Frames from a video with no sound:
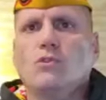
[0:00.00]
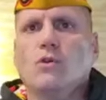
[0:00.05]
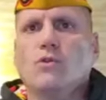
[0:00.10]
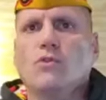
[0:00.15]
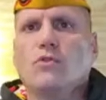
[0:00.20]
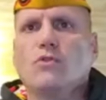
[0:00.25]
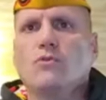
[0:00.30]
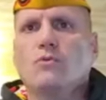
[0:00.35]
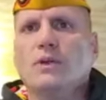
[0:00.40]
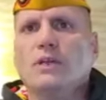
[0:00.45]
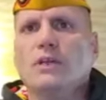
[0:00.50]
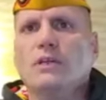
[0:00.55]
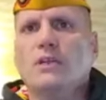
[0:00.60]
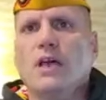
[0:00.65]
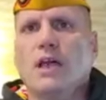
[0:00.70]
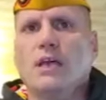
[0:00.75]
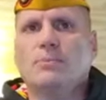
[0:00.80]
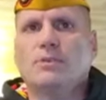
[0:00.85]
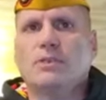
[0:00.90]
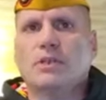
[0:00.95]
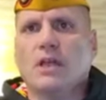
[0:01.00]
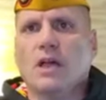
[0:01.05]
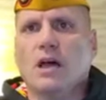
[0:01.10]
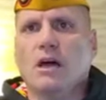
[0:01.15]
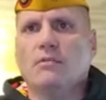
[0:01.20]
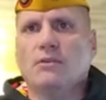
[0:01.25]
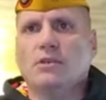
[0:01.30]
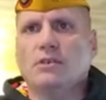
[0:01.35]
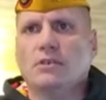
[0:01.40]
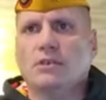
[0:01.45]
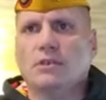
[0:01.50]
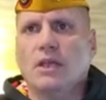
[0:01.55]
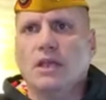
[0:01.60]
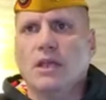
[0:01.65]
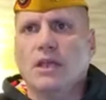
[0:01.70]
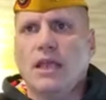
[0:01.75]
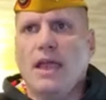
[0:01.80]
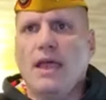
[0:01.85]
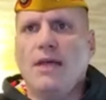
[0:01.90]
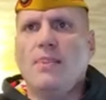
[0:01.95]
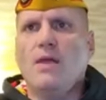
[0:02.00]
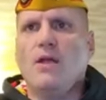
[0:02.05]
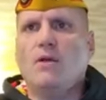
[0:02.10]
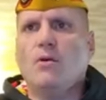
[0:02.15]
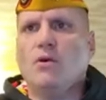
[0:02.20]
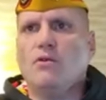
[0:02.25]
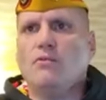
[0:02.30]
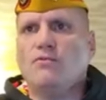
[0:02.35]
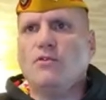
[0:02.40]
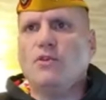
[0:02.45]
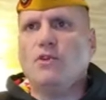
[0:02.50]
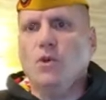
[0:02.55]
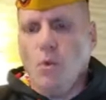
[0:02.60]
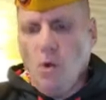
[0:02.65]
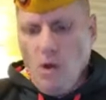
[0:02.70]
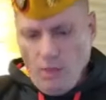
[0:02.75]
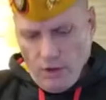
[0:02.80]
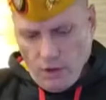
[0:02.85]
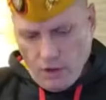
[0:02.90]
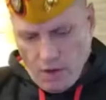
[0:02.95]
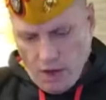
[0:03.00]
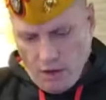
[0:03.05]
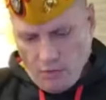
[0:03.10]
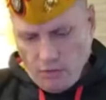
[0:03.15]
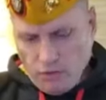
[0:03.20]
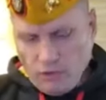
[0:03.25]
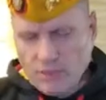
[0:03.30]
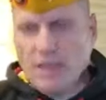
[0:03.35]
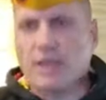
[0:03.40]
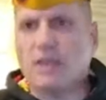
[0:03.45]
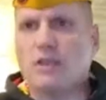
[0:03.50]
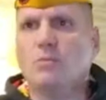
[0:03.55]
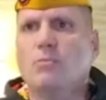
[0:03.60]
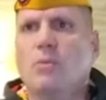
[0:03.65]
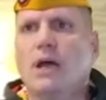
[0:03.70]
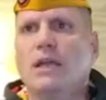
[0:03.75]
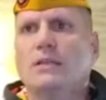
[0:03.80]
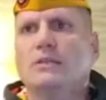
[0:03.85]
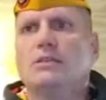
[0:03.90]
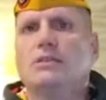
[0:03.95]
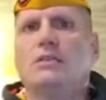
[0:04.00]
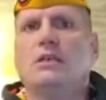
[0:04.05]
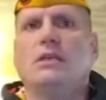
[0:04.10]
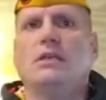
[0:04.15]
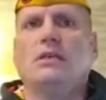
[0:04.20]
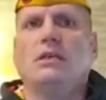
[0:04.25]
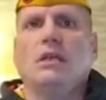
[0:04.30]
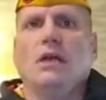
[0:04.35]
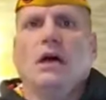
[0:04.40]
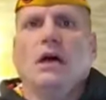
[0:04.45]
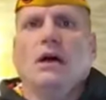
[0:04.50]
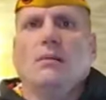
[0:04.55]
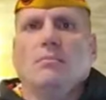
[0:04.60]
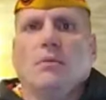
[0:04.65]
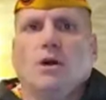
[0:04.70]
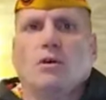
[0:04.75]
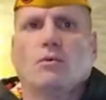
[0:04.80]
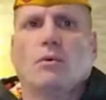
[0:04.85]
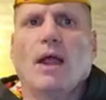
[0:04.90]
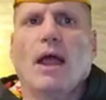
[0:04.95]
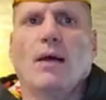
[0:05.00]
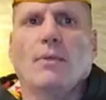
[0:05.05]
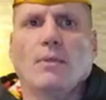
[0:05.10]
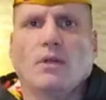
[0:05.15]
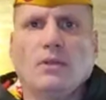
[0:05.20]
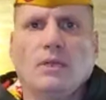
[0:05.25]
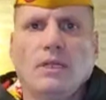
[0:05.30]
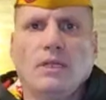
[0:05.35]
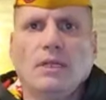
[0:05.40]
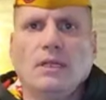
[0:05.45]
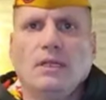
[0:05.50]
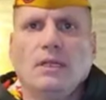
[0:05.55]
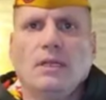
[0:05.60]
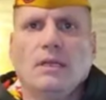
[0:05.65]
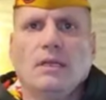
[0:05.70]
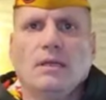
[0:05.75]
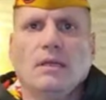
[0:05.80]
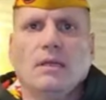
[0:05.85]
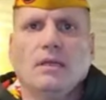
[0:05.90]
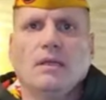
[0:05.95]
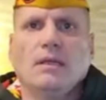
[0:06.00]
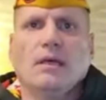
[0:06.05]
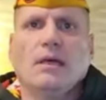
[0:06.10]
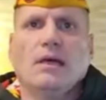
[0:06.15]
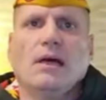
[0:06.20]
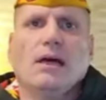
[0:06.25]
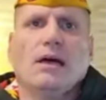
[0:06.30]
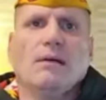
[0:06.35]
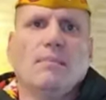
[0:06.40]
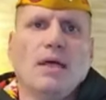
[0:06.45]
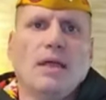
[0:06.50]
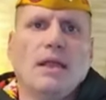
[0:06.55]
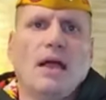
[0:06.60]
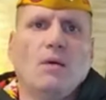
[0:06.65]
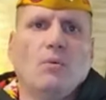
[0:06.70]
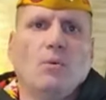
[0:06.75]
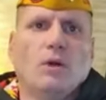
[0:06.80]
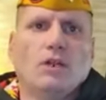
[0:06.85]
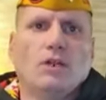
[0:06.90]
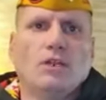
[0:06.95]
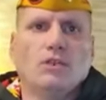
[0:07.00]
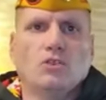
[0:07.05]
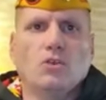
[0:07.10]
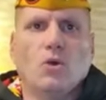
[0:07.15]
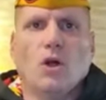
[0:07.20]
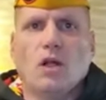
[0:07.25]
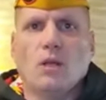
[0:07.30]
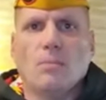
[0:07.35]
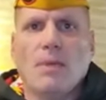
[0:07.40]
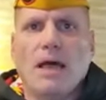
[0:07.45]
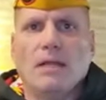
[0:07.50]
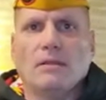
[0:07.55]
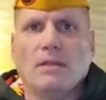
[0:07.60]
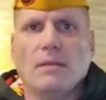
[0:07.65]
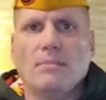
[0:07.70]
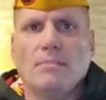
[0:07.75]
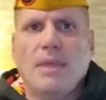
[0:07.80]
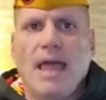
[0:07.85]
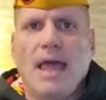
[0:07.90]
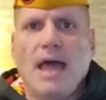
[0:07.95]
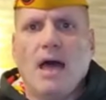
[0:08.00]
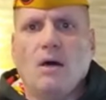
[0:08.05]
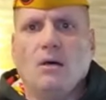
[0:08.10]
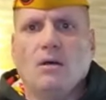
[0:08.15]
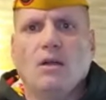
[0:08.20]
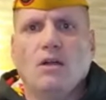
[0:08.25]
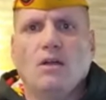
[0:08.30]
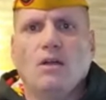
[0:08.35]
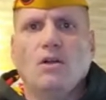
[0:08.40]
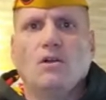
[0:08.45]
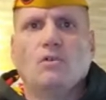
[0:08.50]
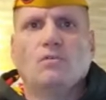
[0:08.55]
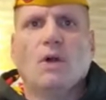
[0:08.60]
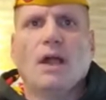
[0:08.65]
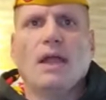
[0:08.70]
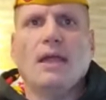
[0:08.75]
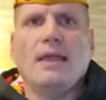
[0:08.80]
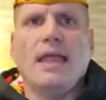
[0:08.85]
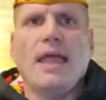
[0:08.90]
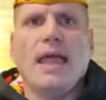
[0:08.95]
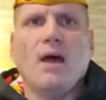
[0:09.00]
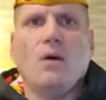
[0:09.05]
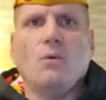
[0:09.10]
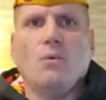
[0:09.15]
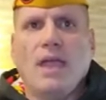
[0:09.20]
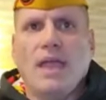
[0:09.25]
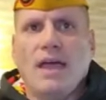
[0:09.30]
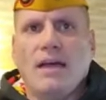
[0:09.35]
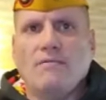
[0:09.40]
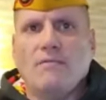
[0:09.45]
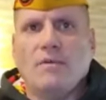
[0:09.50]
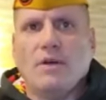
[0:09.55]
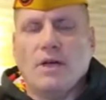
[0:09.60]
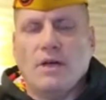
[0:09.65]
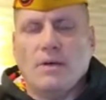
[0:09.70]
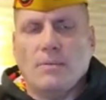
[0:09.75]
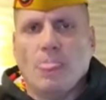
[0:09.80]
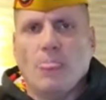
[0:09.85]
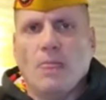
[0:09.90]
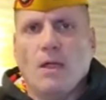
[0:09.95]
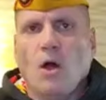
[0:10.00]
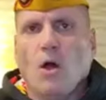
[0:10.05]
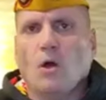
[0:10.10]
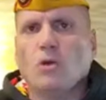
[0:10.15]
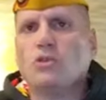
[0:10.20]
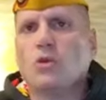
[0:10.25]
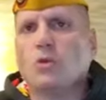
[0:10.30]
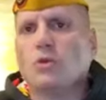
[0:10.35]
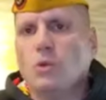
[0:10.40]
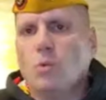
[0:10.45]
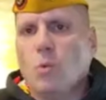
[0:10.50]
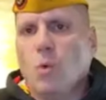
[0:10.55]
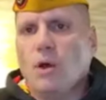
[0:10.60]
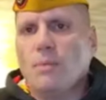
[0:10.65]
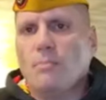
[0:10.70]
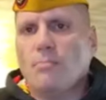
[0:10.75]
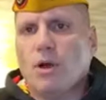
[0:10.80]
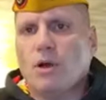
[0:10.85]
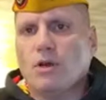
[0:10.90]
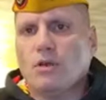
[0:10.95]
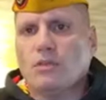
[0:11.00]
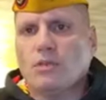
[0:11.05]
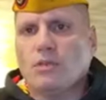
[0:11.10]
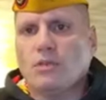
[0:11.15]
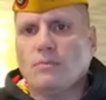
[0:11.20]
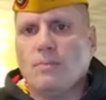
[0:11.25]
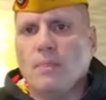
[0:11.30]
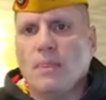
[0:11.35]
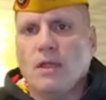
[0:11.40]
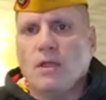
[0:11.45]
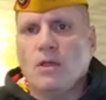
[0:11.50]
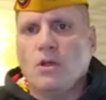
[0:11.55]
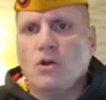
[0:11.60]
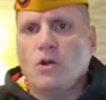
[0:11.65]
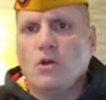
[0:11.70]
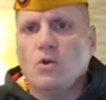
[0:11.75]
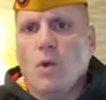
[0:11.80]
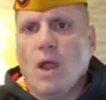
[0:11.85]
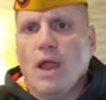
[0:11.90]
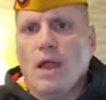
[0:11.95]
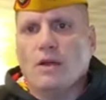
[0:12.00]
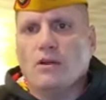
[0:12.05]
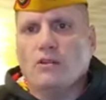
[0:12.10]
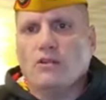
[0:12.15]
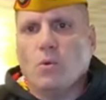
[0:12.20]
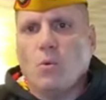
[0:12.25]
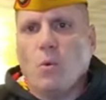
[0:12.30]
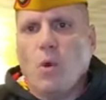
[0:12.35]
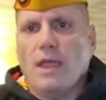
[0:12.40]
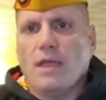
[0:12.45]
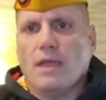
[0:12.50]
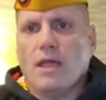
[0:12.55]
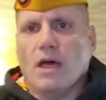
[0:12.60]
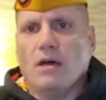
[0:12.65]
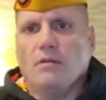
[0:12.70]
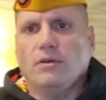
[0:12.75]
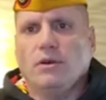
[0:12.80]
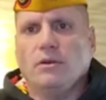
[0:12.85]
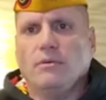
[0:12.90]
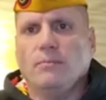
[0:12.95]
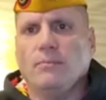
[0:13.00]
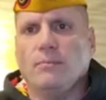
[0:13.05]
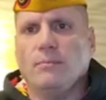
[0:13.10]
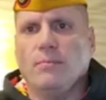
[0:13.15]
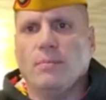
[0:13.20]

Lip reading: are the 3 types of covers, and there are a few other covers that you might see around the league and I wanted to talk about them now. Right now we have there's only one person who wears a white cover,